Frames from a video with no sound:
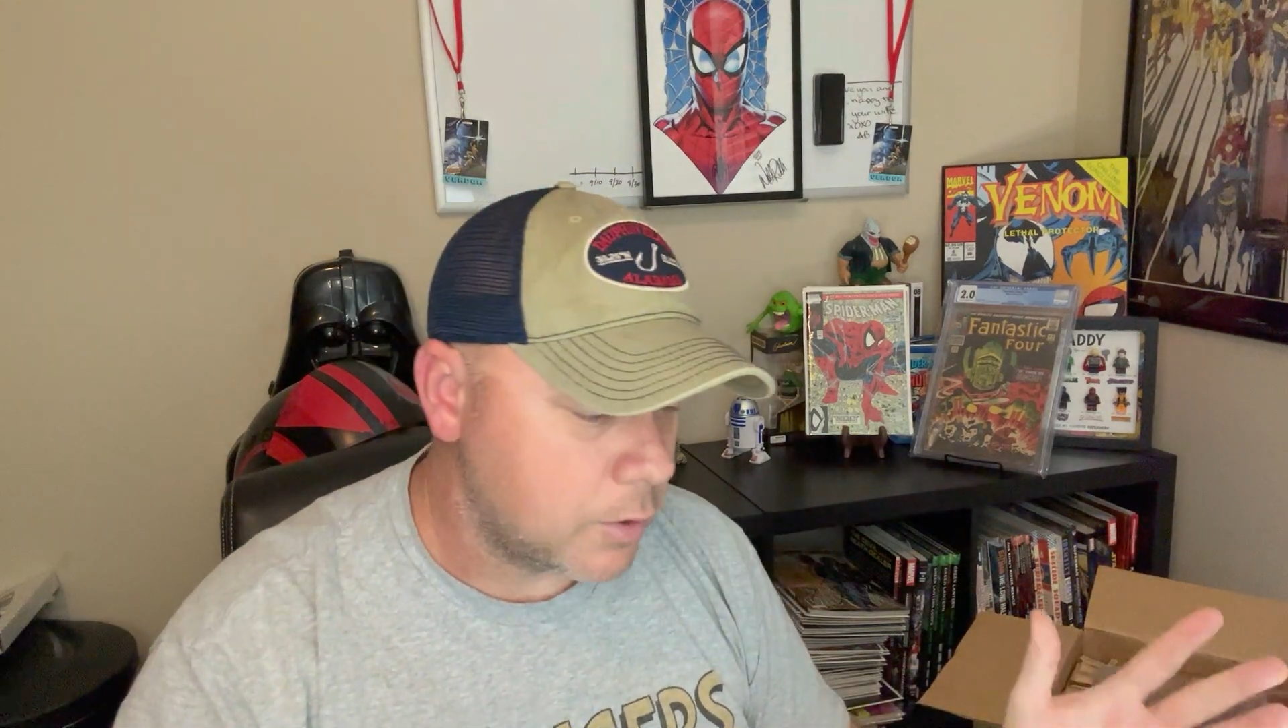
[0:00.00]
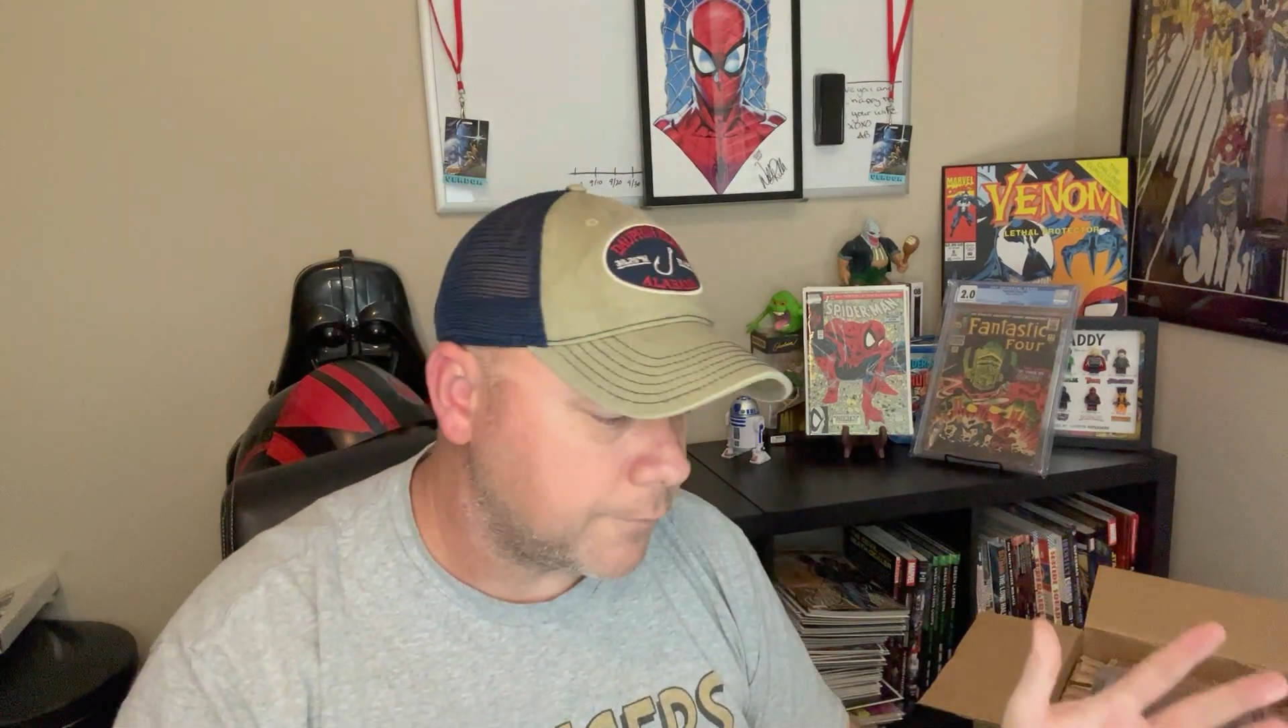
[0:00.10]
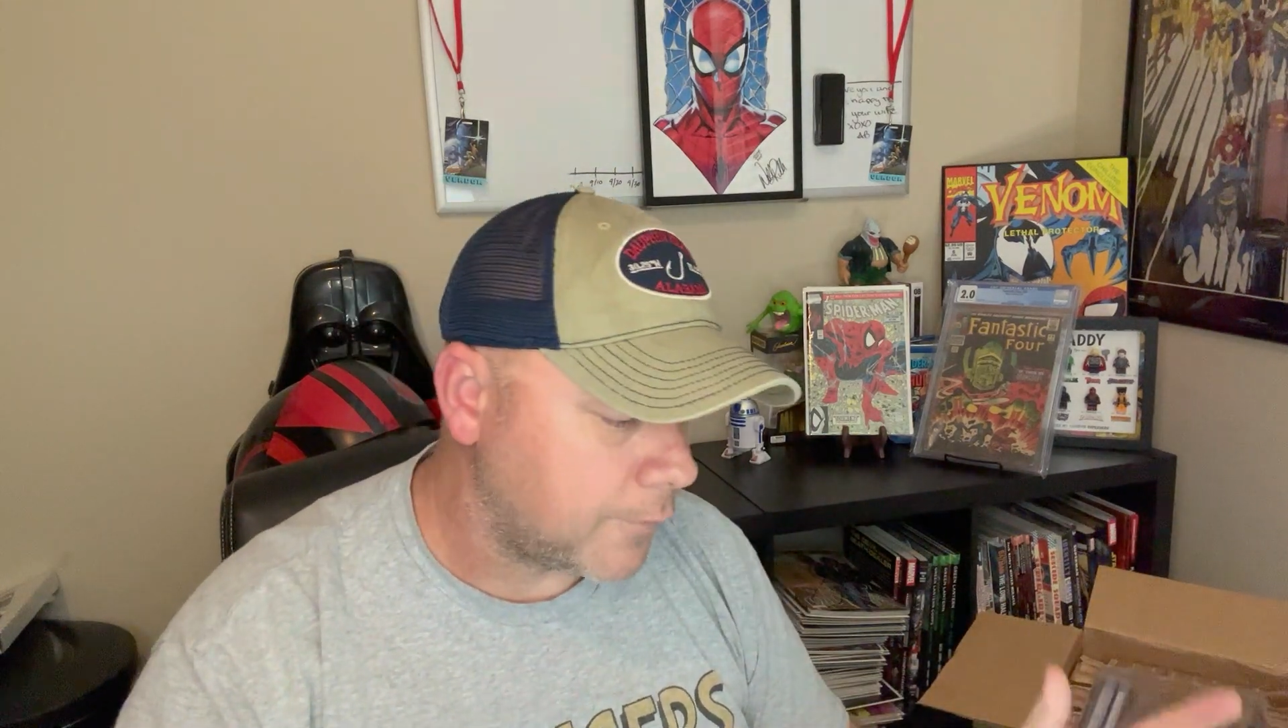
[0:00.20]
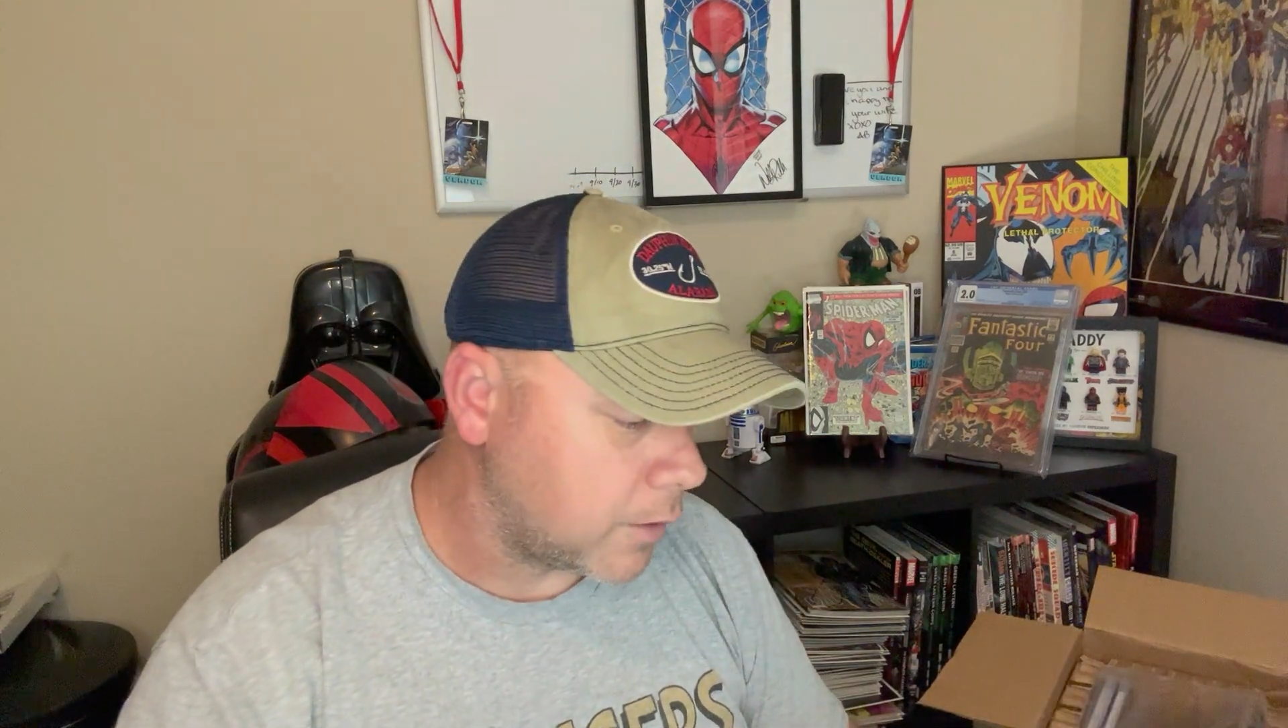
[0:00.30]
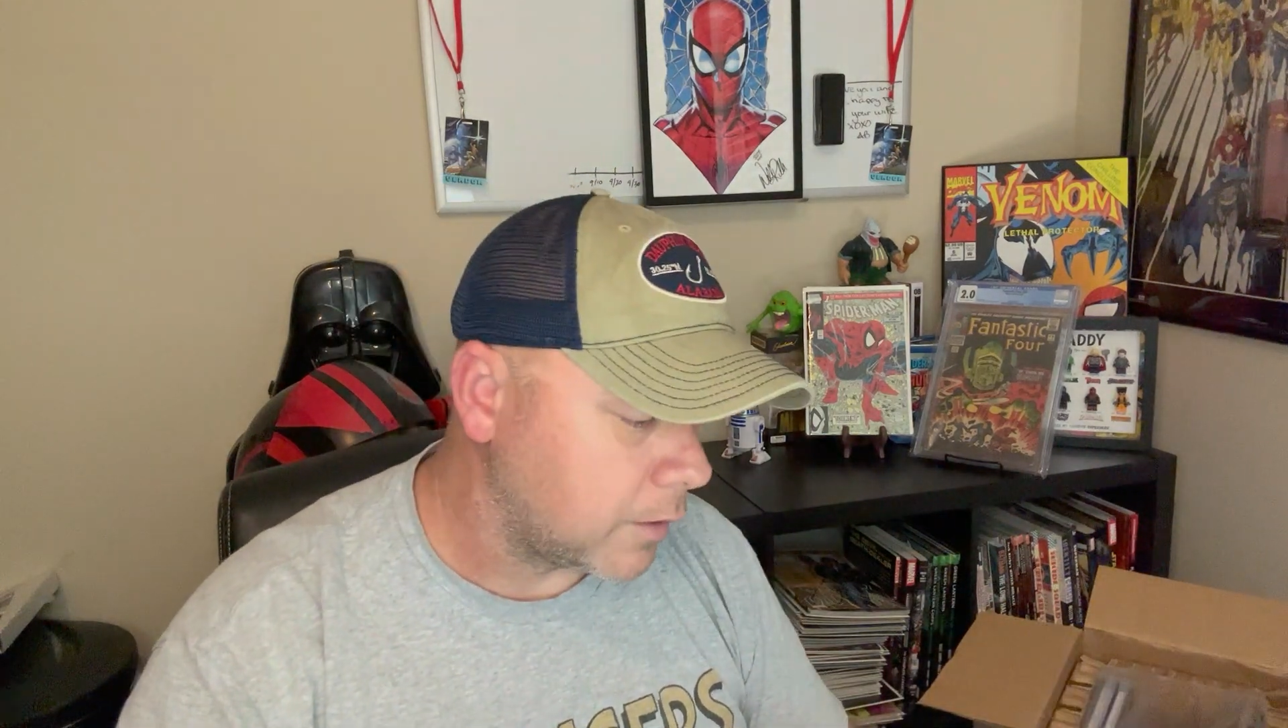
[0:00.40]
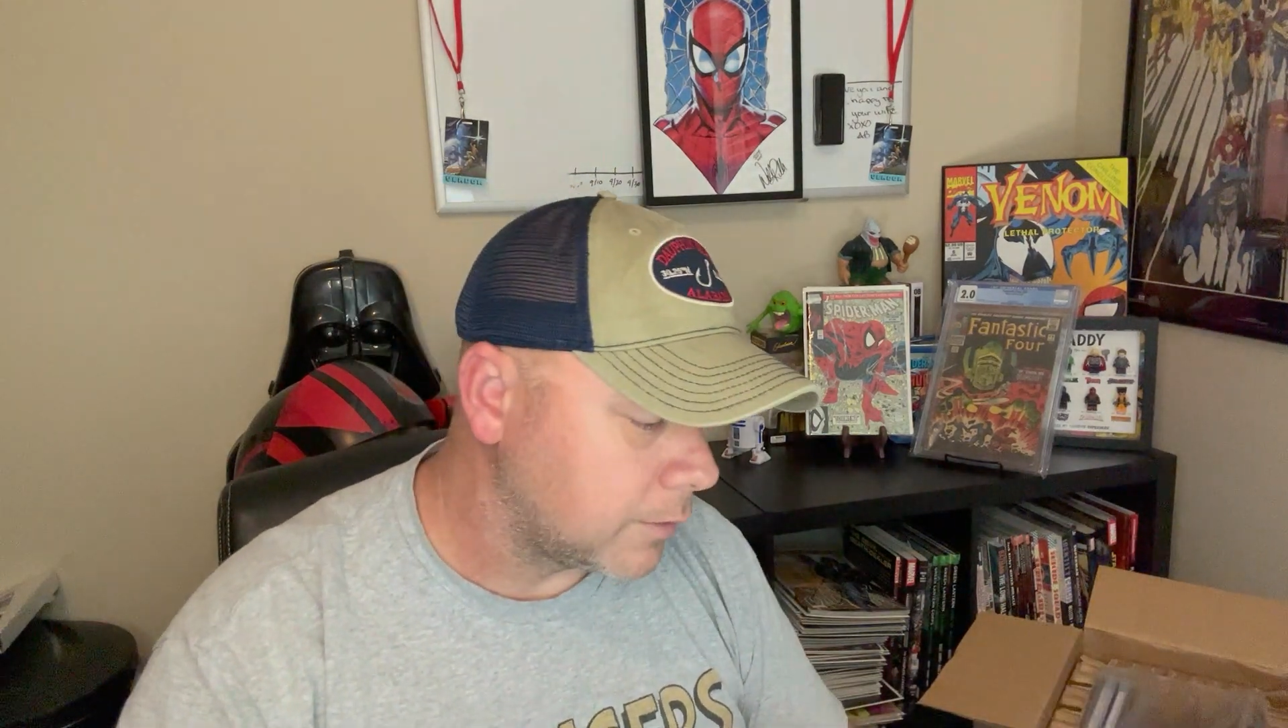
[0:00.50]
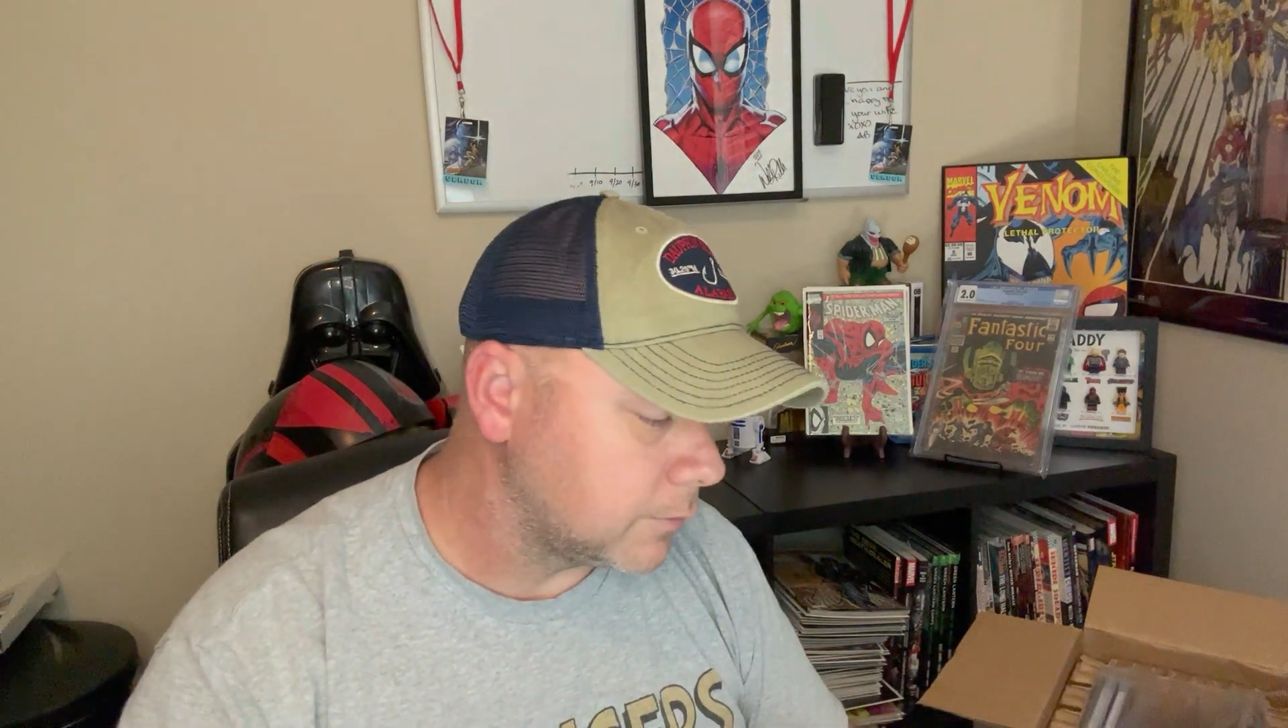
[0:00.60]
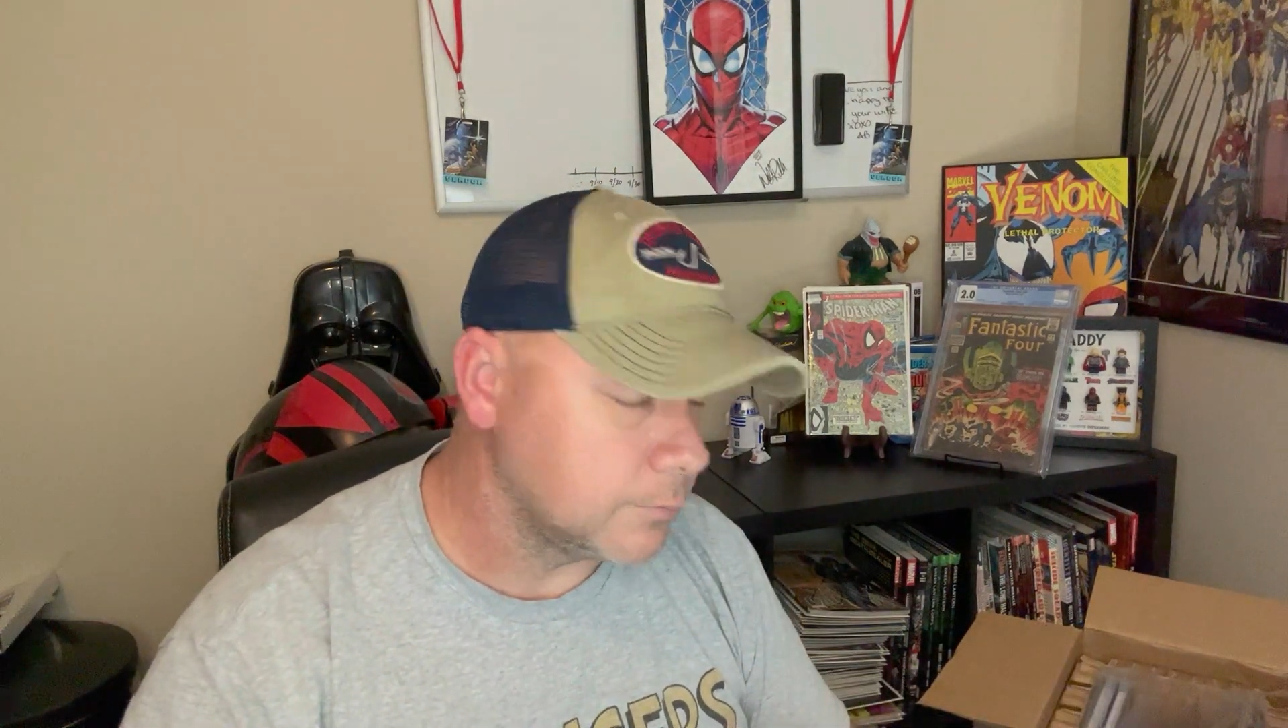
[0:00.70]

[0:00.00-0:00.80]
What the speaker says: far,